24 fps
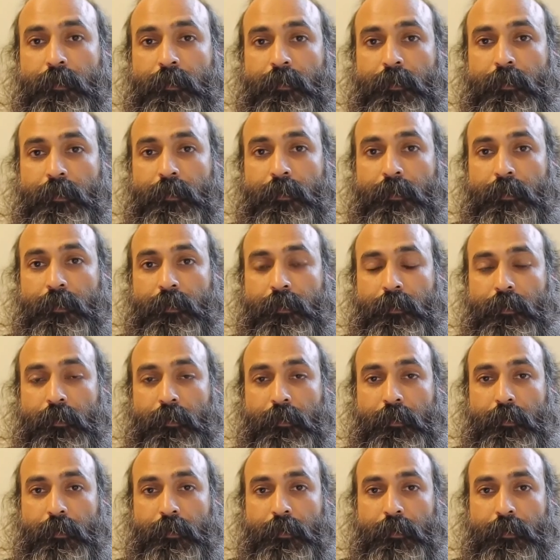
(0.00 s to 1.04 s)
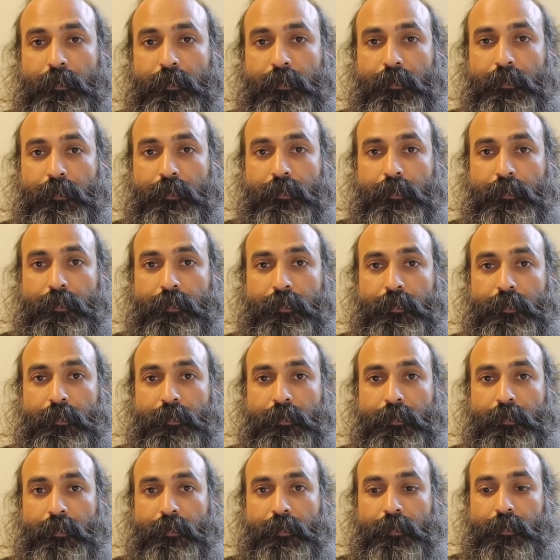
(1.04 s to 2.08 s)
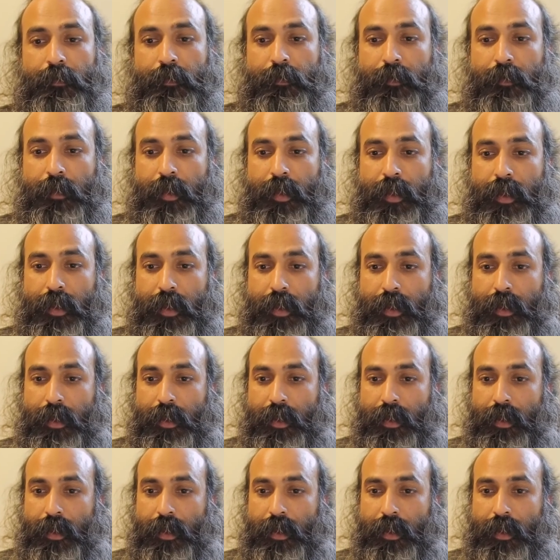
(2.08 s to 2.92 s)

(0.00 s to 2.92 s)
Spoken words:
(no one is talking)